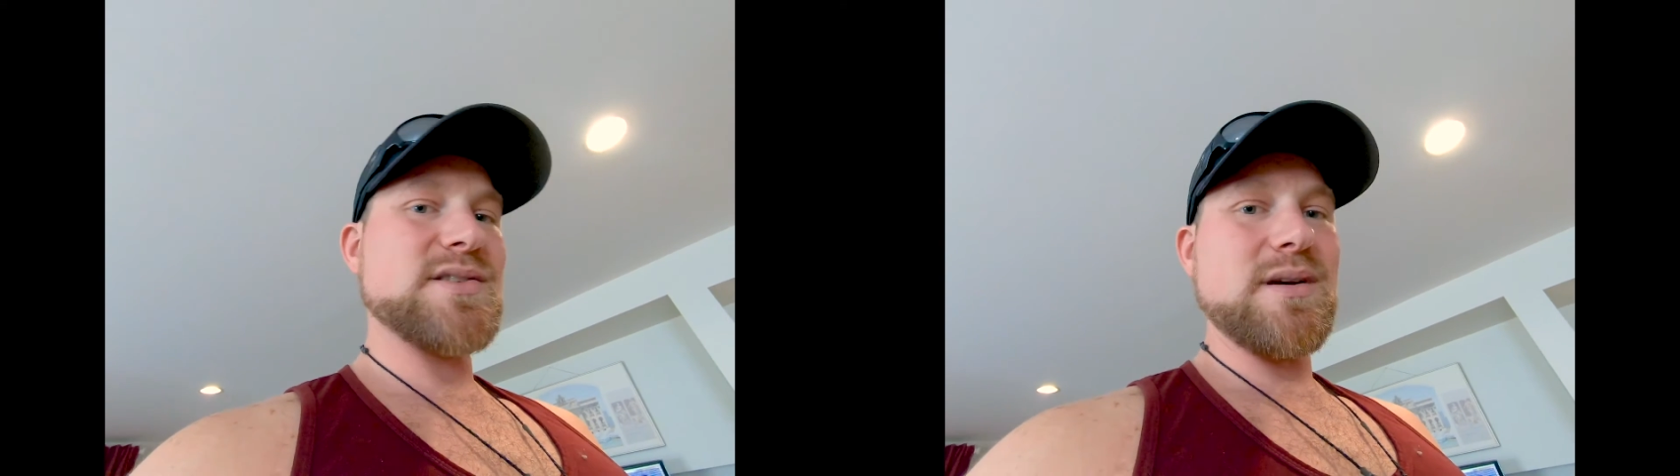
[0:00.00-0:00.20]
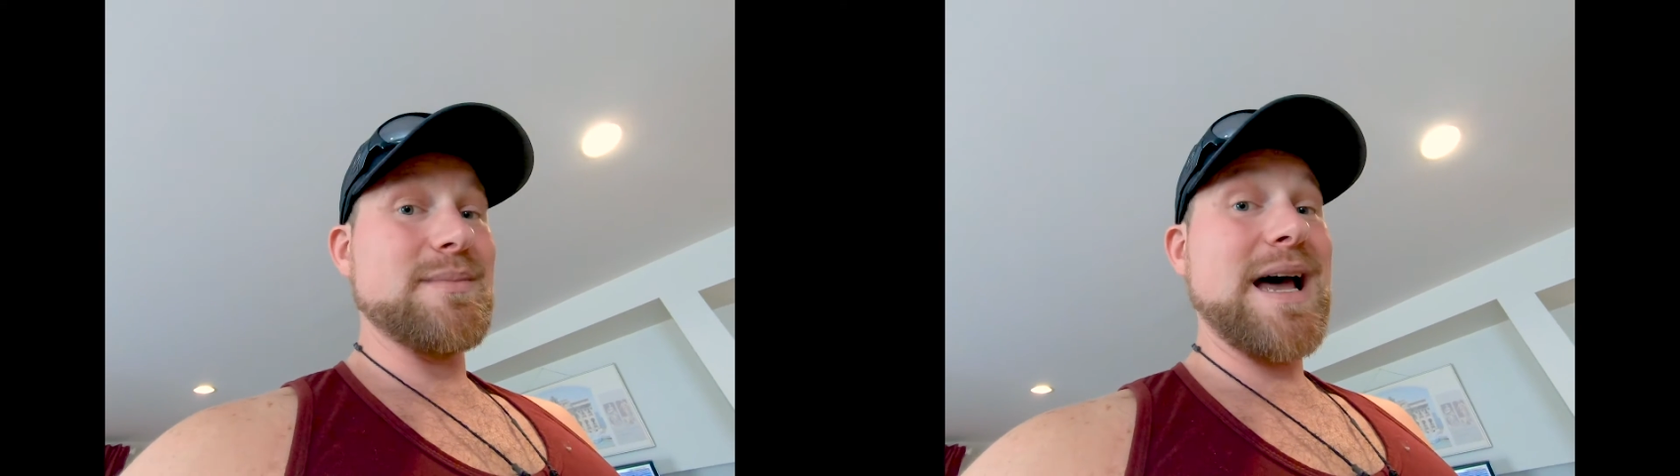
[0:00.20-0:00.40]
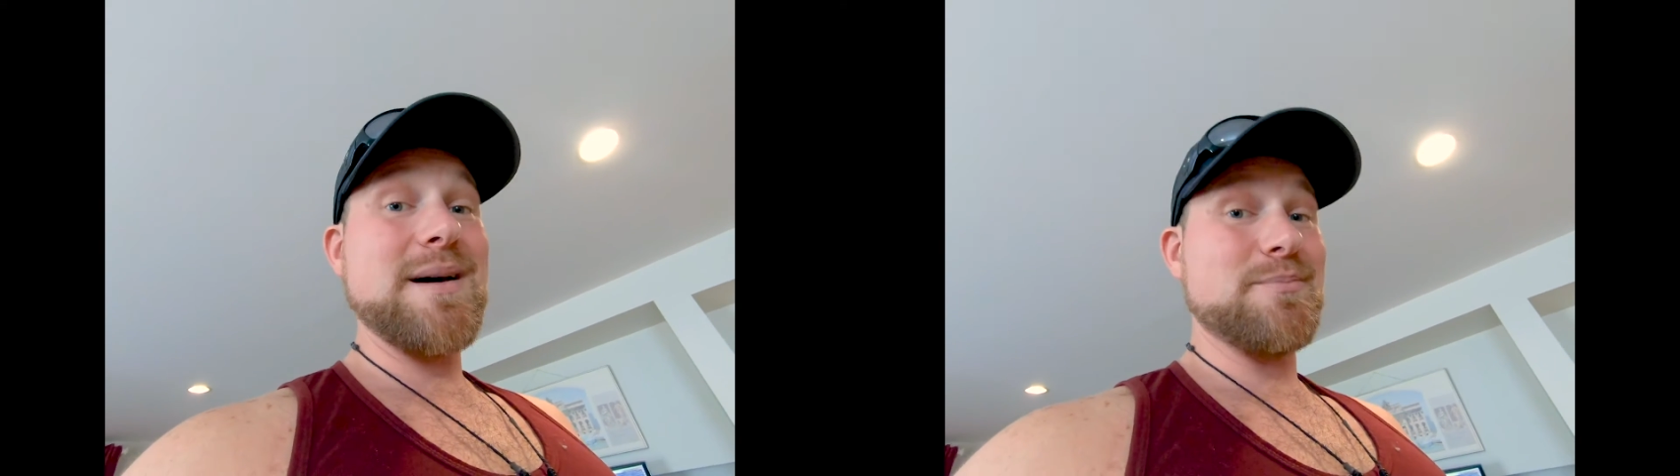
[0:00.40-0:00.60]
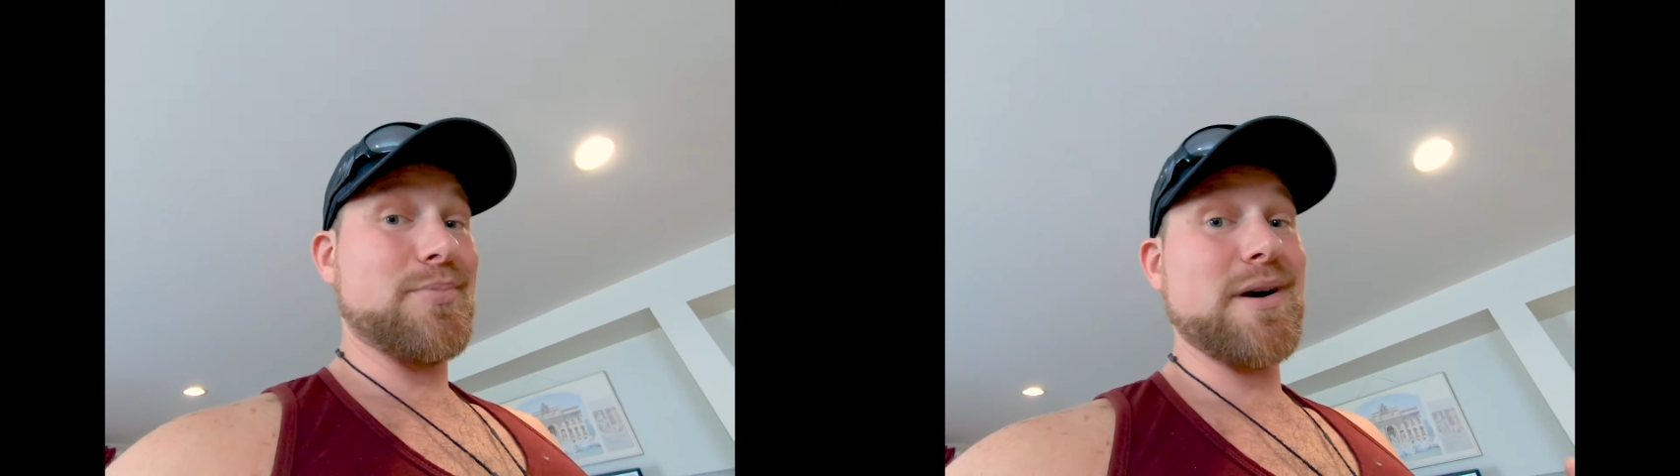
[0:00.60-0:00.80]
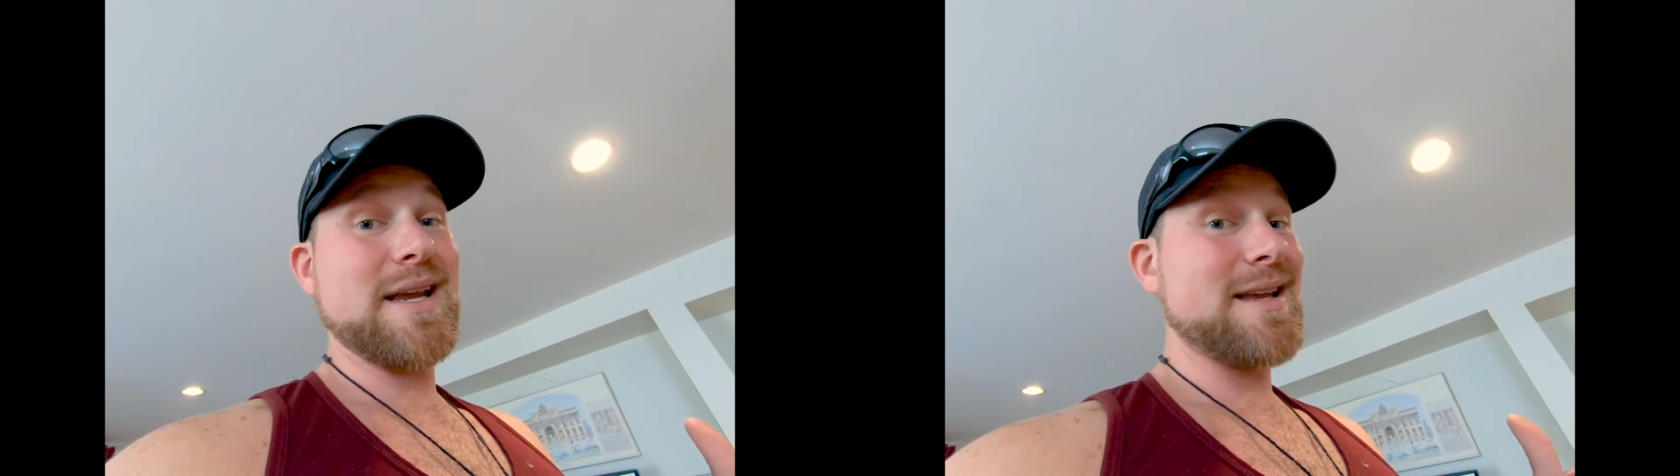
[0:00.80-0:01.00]
so I'm
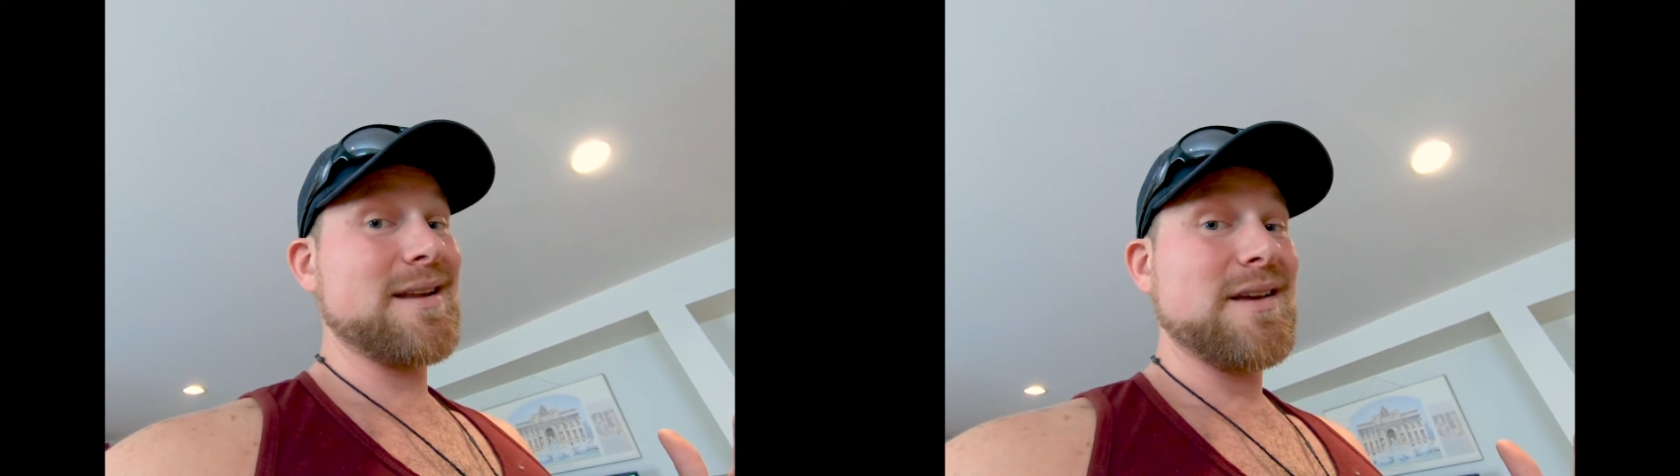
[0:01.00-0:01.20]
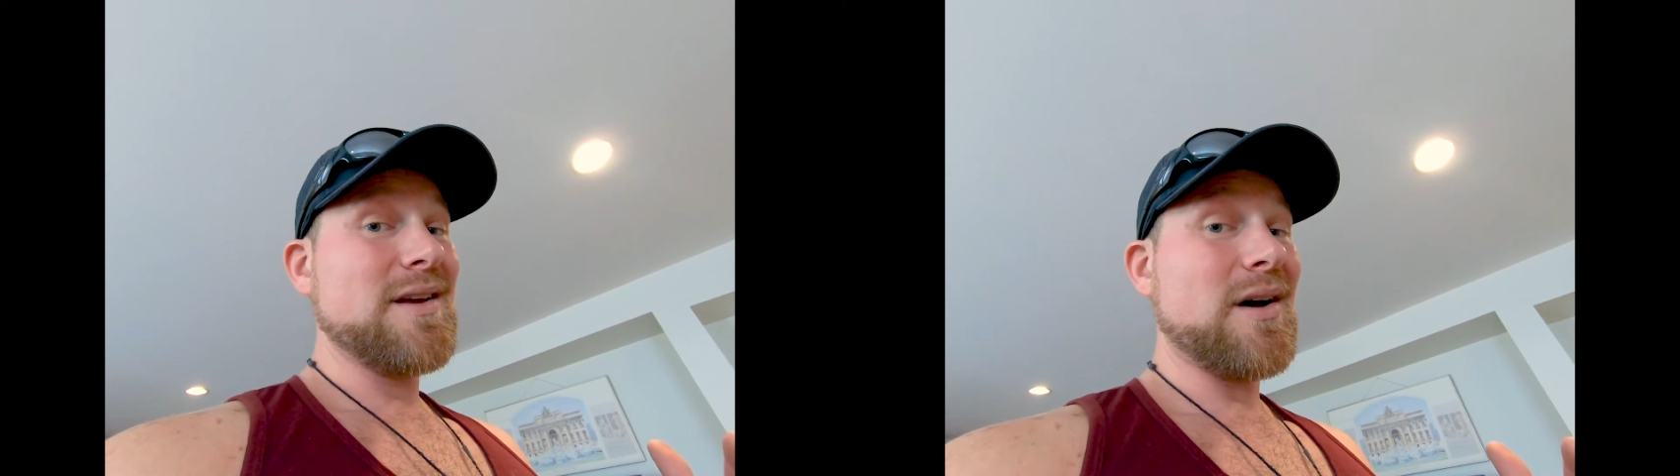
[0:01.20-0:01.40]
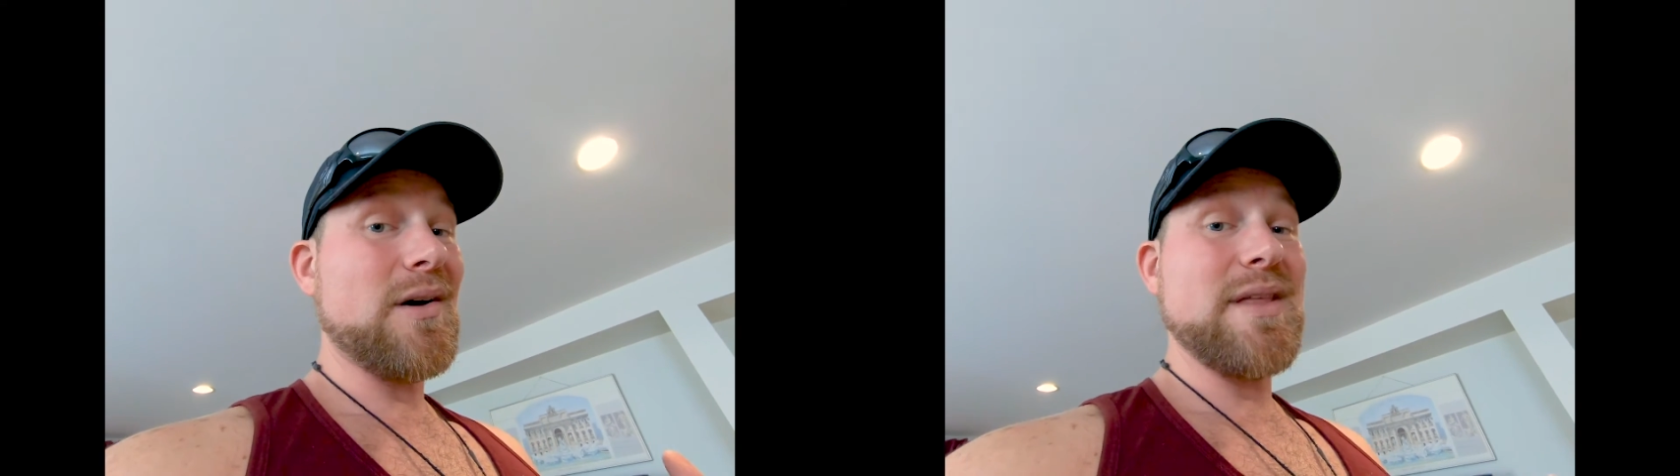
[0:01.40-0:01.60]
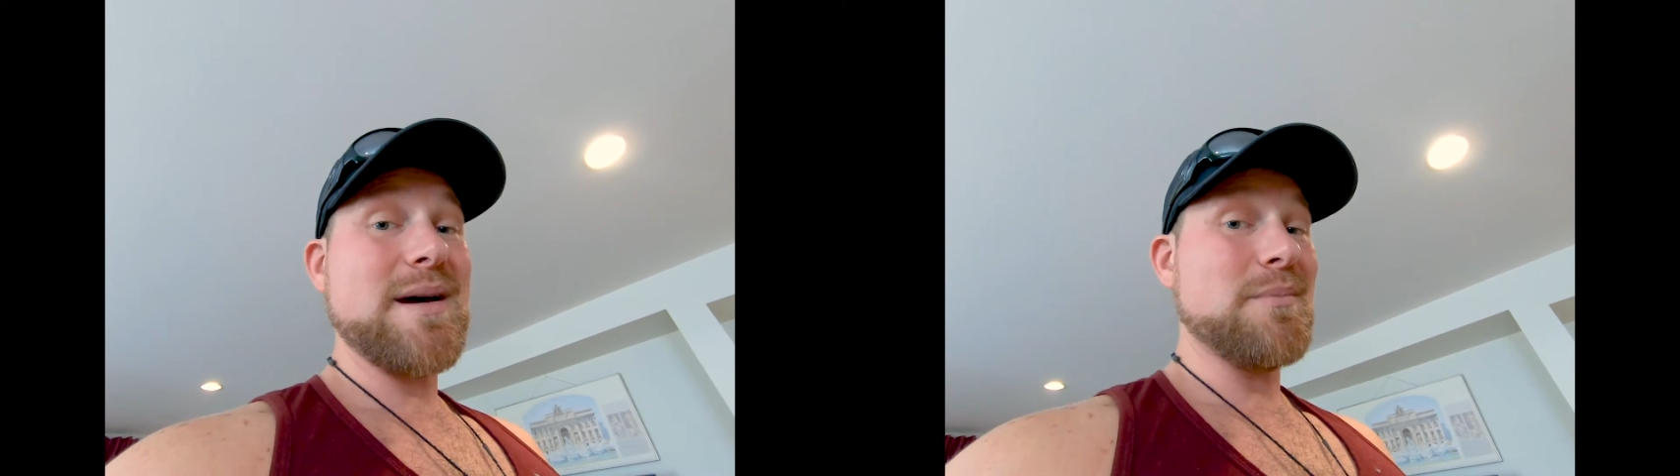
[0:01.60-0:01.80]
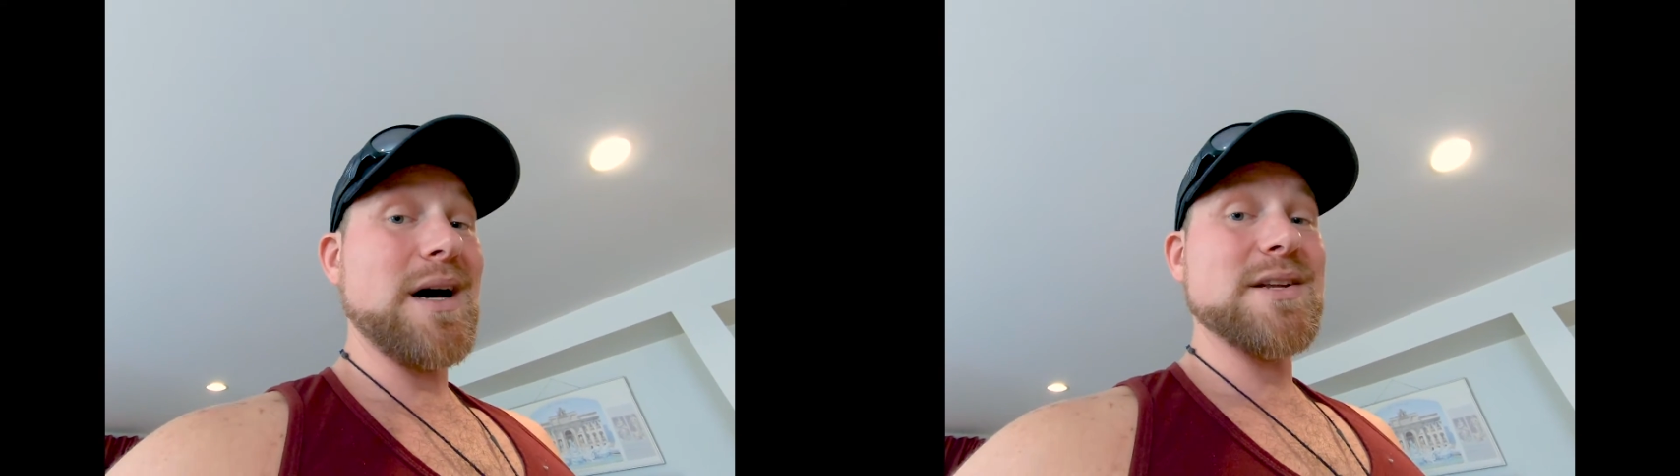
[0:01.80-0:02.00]
not bringing all
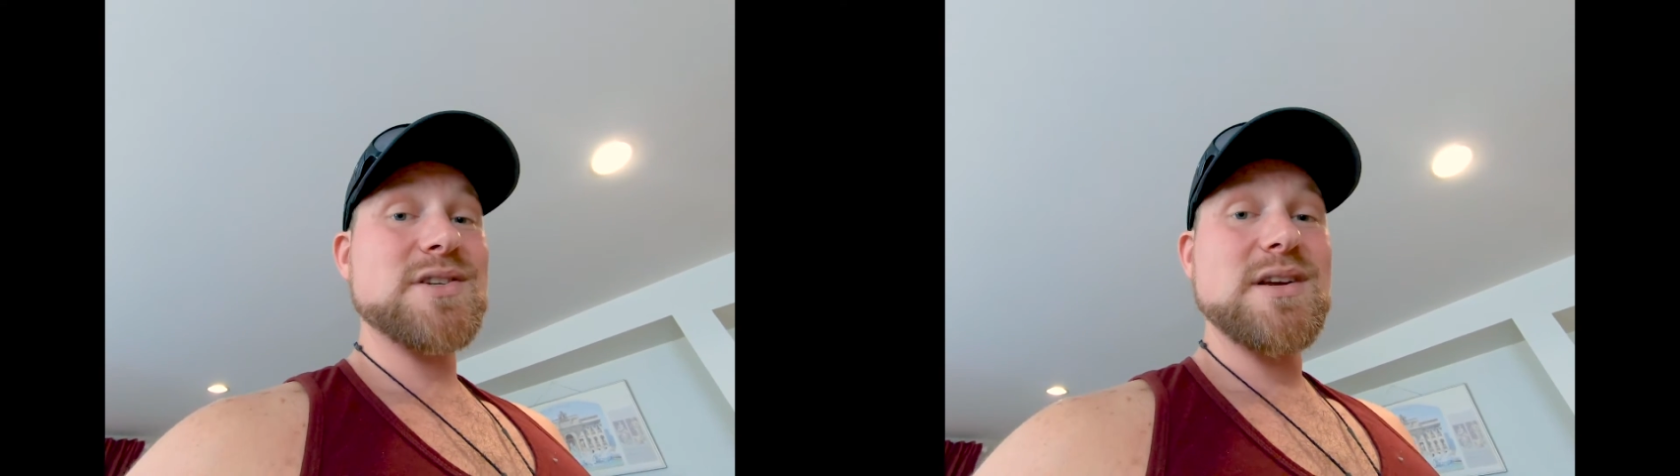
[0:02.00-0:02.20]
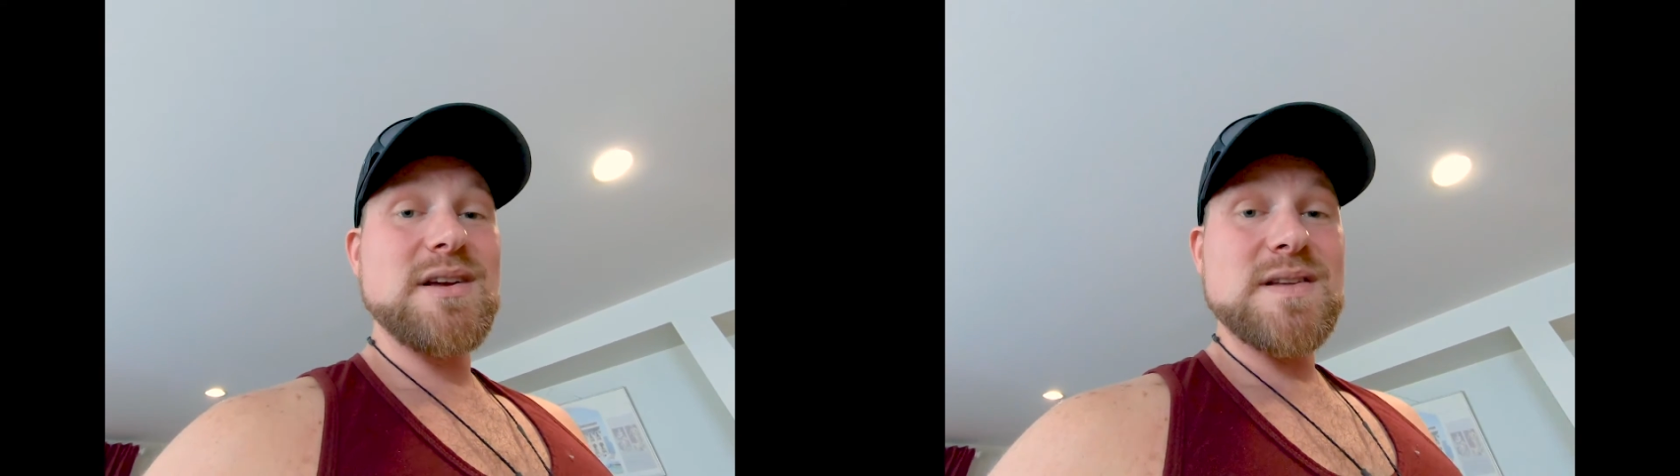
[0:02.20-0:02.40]
that much.